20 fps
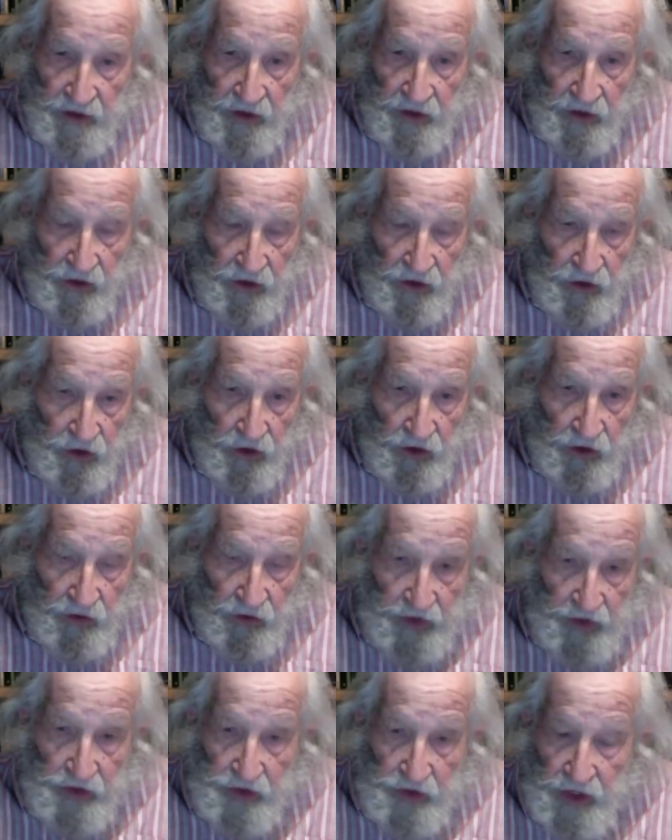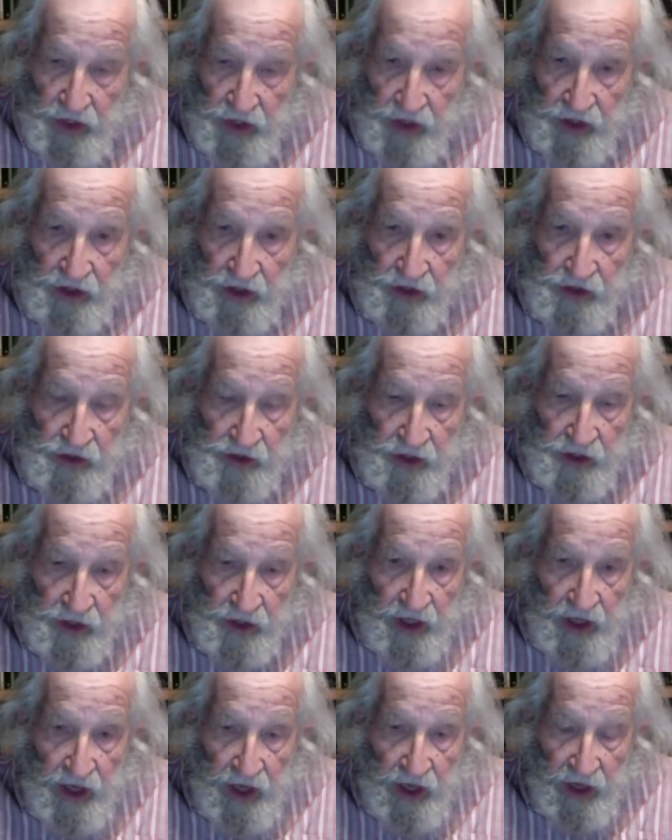all of these things
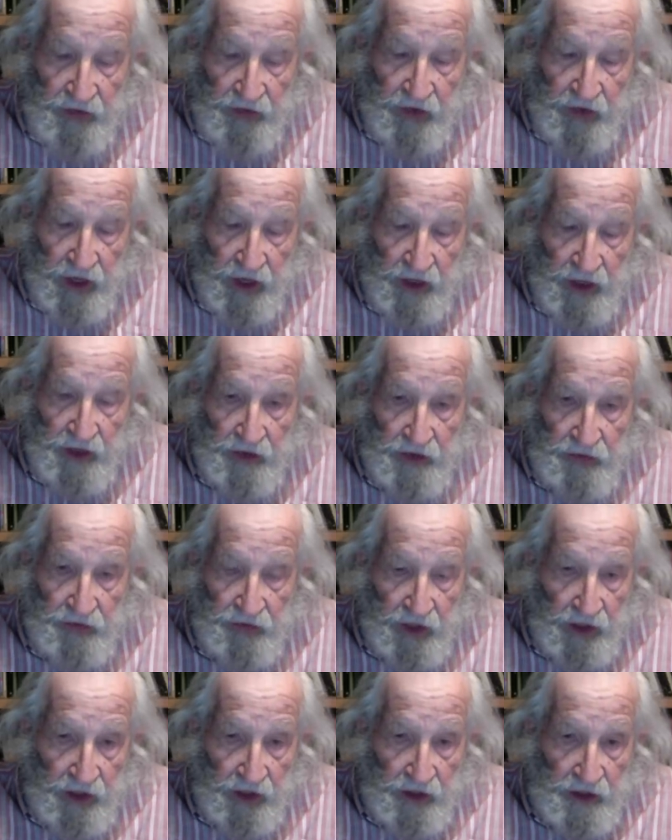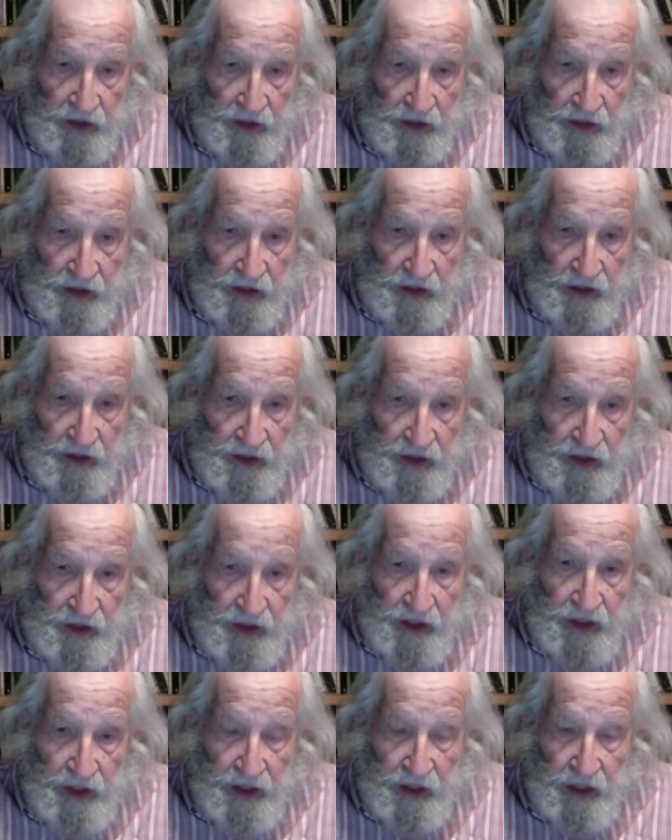have had an effect.
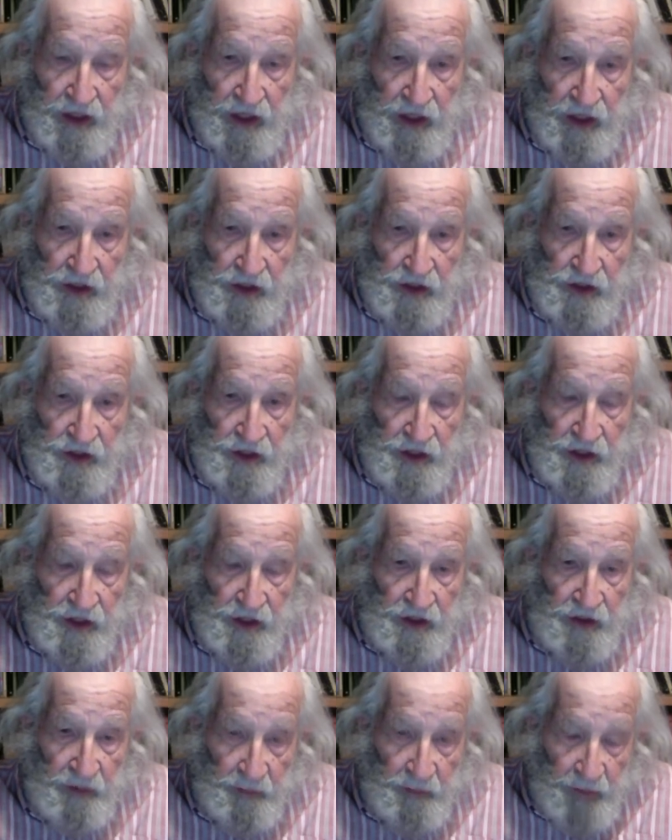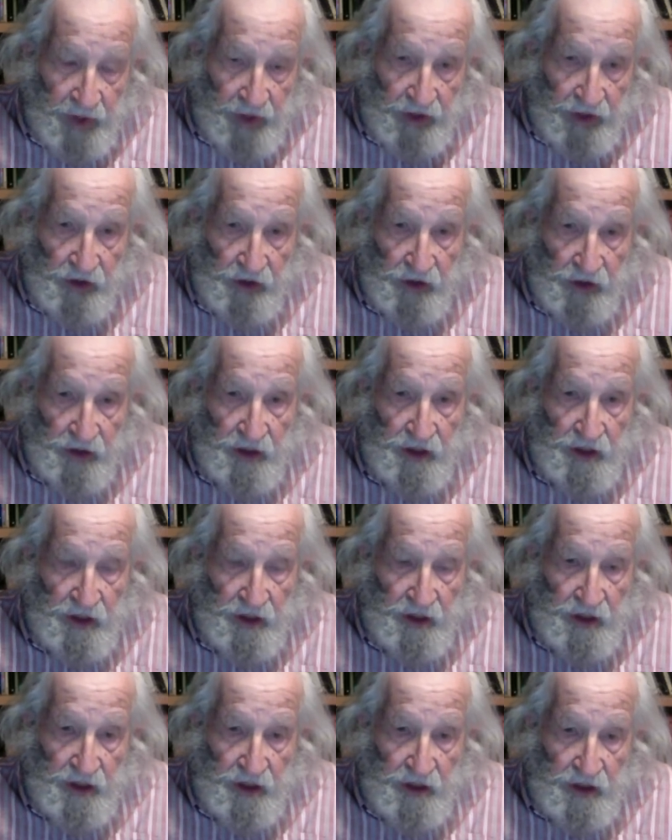It has compelled
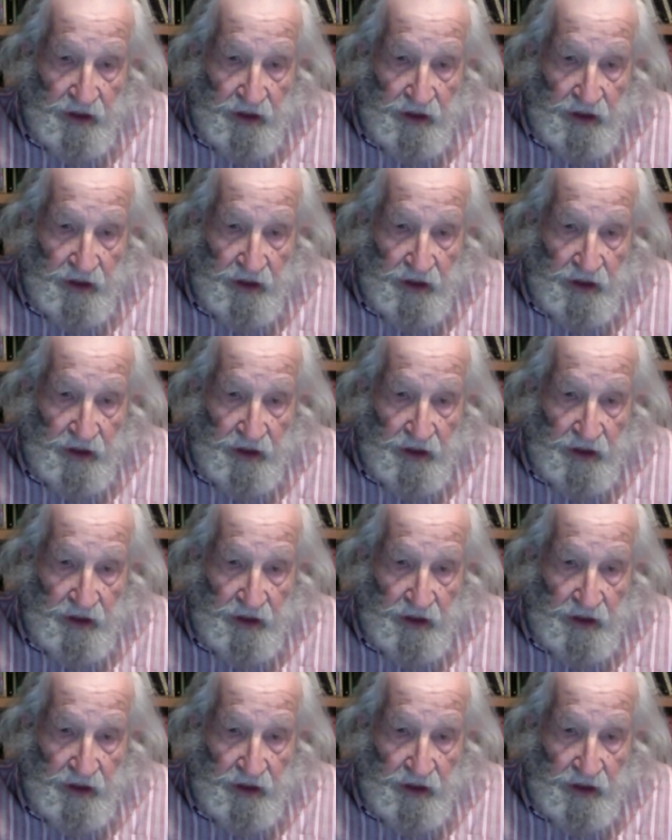the